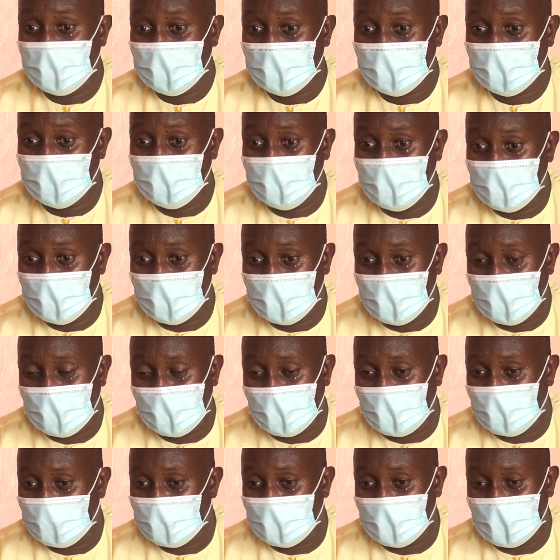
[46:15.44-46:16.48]

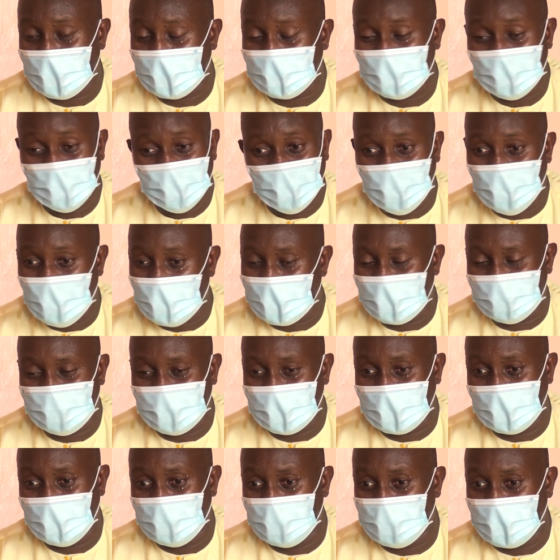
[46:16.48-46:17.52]
Orthodox, whatever
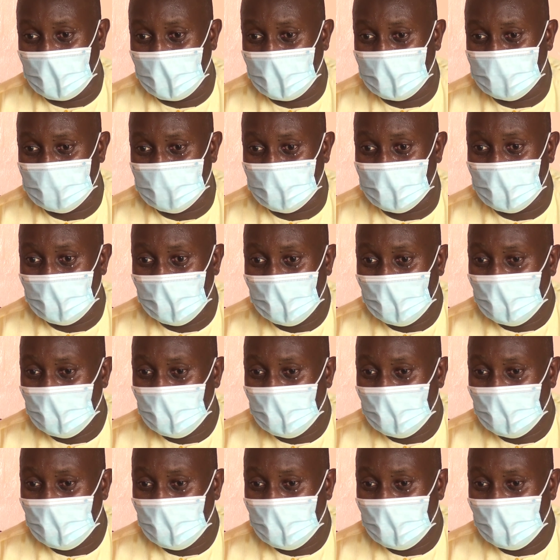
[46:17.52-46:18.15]
denomination,